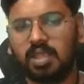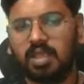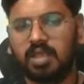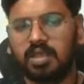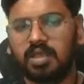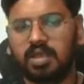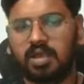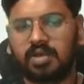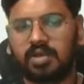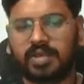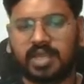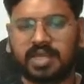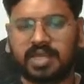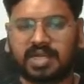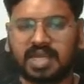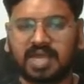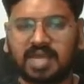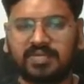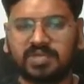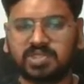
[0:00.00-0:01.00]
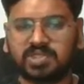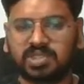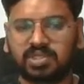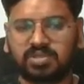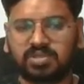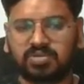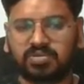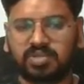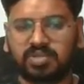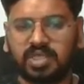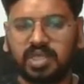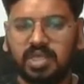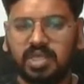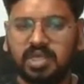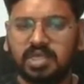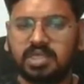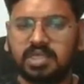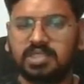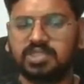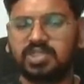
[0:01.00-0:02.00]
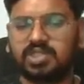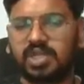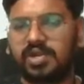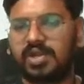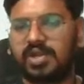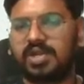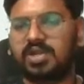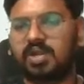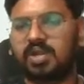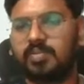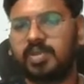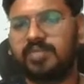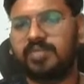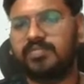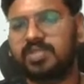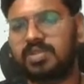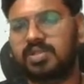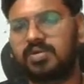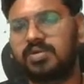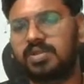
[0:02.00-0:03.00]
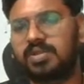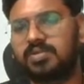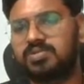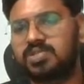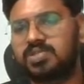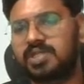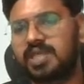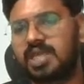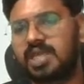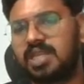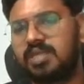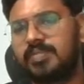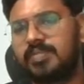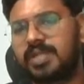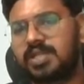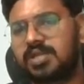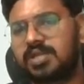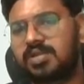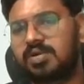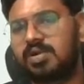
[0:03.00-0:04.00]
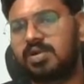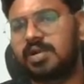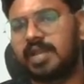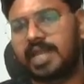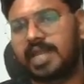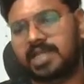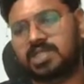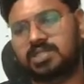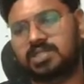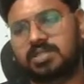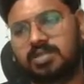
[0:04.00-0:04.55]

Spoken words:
Okay, traversing through the generator object without using any method called next.